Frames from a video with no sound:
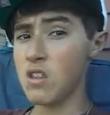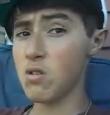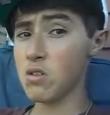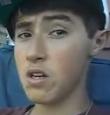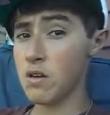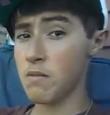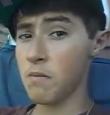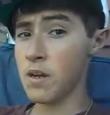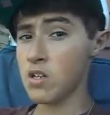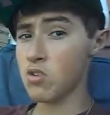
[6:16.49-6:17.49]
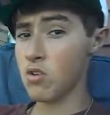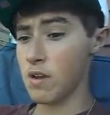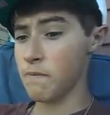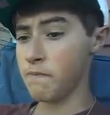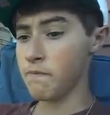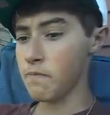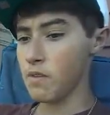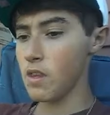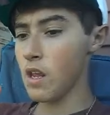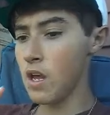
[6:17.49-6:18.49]
there was um, on my Instagram
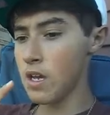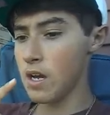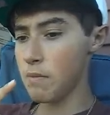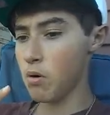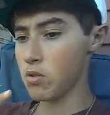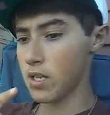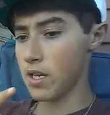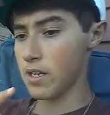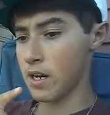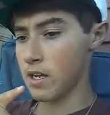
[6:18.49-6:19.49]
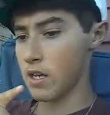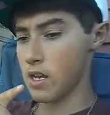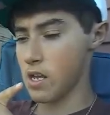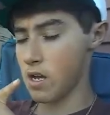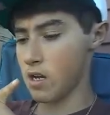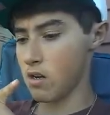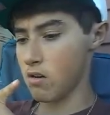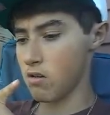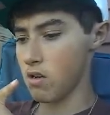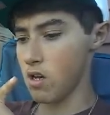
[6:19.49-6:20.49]
I uh, posted a uh,
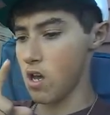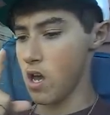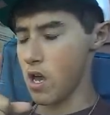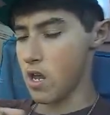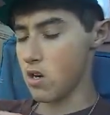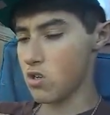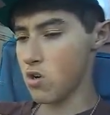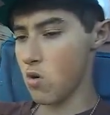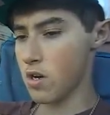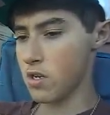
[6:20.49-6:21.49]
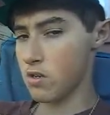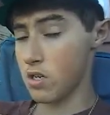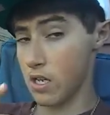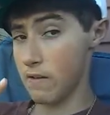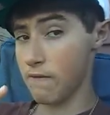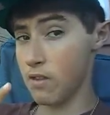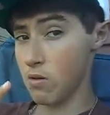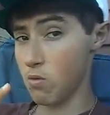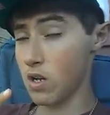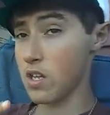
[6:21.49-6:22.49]
Air Jordans. If
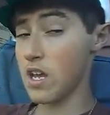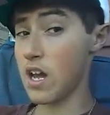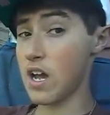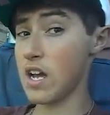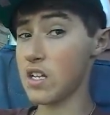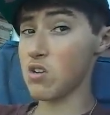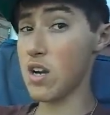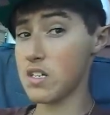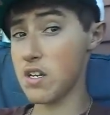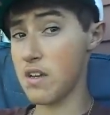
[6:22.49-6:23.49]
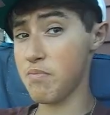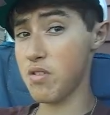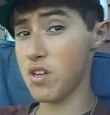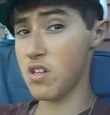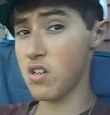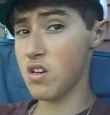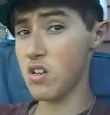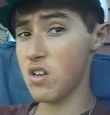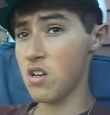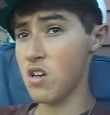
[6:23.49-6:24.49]
the what yeah I they're actually uh, pretty.
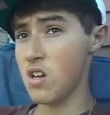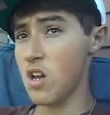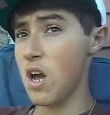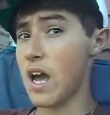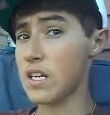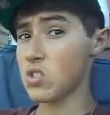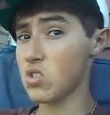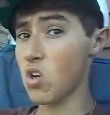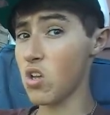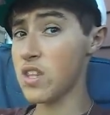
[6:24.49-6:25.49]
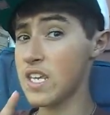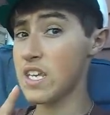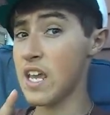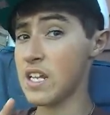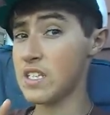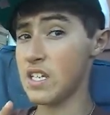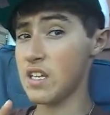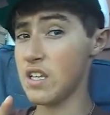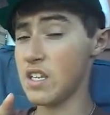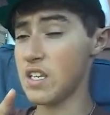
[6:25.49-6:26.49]
I saw the Yeezy.
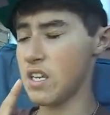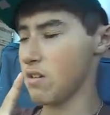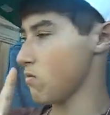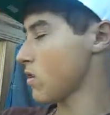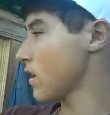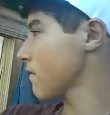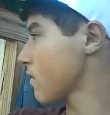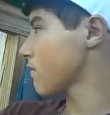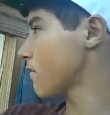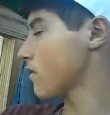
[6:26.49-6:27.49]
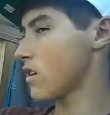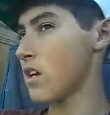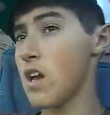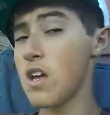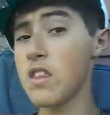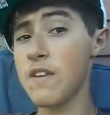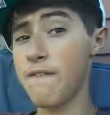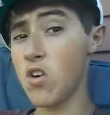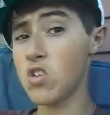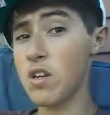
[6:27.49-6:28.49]
What happened? The
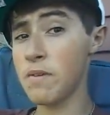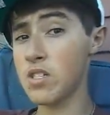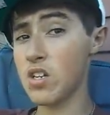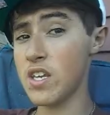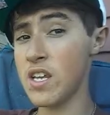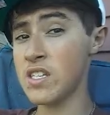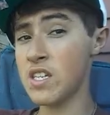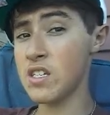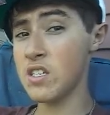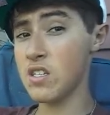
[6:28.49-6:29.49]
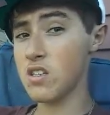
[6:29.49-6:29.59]
first time I saw Yeezy's